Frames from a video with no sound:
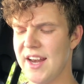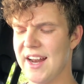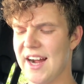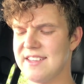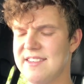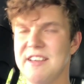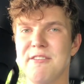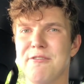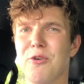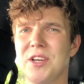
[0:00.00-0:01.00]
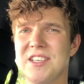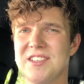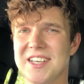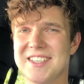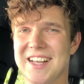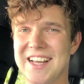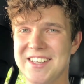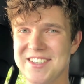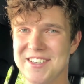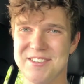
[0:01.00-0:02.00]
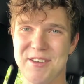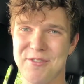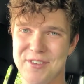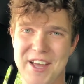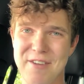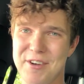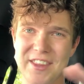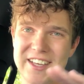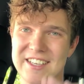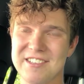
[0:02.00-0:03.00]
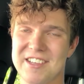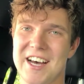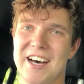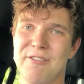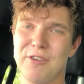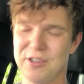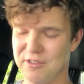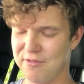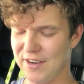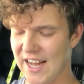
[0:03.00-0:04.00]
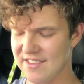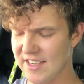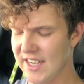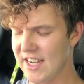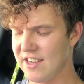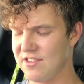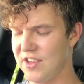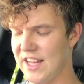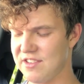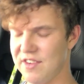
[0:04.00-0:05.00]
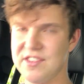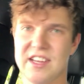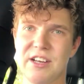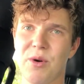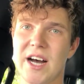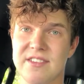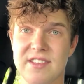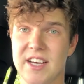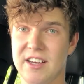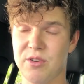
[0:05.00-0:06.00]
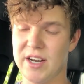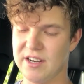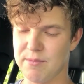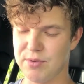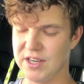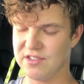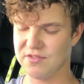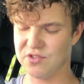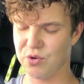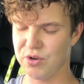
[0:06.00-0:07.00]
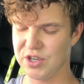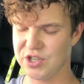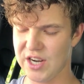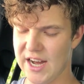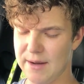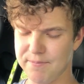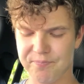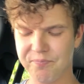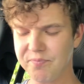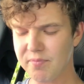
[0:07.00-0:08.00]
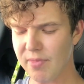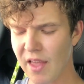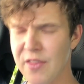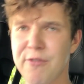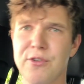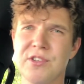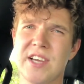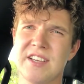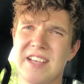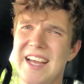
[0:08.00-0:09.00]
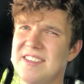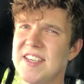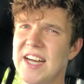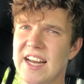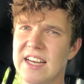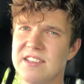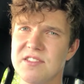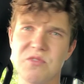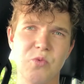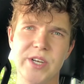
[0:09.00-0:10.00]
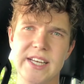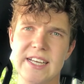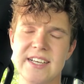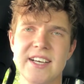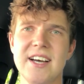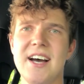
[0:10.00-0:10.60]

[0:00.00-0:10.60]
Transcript: 1946 liters if everything is folded flat. So that's obviously quite an impressive storage. And the fuel tank's 89 liters, weirdly.